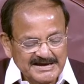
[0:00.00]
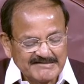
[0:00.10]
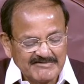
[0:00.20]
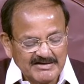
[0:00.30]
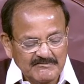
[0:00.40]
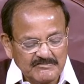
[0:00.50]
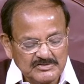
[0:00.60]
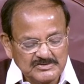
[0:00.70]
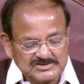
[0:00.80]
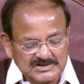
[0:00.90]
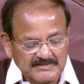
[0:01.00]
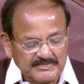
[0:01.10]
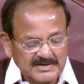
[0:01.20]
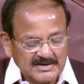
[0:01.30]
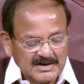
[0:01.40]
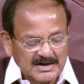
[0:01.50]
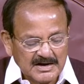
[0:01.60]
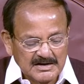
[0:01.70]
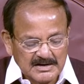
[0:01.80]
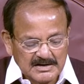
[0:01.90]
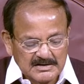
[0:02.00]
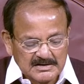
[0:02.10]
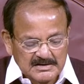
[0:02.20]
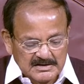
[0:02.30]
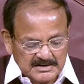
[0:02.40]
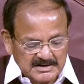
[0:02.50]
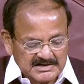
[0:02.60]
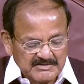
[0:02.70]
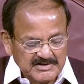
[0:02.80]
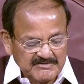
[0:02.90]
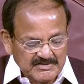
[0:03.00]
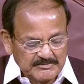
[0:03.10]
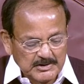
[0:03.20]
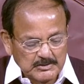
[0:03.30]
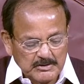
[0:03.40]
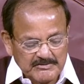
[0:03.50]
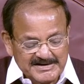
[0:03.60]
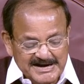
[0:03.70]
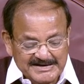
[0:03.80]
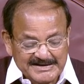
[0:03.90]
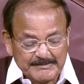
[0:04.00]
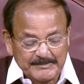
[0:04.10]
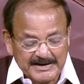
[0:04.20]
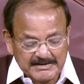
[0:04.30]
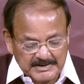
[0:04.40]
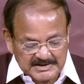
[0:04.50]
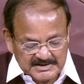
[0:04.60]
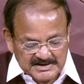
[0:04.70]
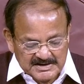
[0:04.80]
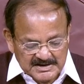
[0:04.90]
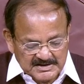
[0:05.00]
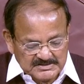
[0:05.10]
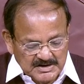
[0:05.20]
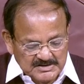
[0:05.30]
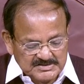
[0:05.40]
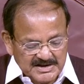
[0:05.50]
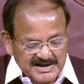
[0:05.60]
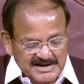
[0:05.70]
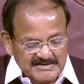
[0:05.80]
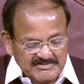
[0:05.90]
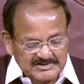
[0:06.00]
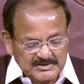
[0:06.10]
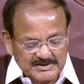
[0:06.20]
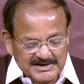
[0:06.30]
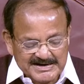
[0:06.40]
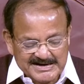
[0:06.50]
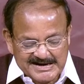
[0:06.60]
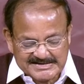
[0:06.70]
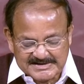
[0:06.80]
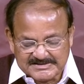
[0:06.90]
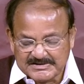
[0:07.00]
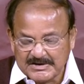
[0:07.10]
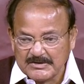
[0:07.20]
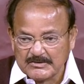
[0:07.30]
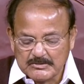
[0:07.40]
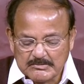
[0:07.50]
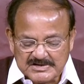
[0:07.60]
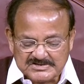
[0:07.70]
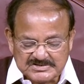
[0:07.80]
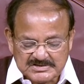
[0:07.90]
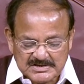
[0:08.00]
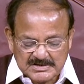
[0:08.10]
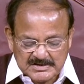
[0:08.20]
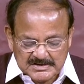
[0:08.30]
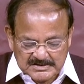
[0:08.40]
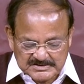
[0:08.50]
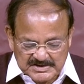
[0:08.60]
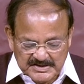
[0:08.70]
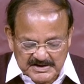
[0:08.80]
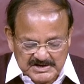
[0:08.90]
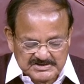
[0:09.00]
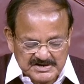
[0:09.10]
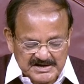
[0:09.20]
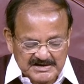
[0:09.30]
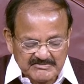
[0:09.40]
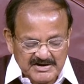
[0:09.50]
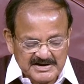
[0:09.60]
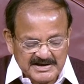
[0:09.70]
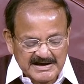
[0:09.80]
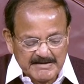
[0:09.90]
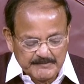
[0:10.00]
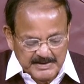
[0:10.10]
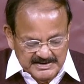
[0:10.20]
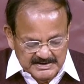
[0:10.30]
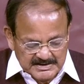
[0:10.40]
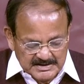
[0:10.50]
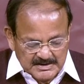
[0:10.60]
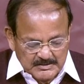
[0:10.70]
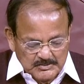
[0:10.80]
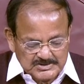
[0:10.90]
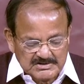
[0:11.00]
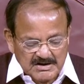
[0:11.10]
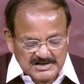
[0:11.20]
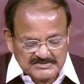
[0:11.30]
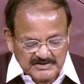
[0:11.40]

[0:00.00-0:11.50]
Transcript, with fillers: equal future and recovery from the COVID-19 pandemic. It is also aligned with United Nations Women's Generation Equality Campaign, which calls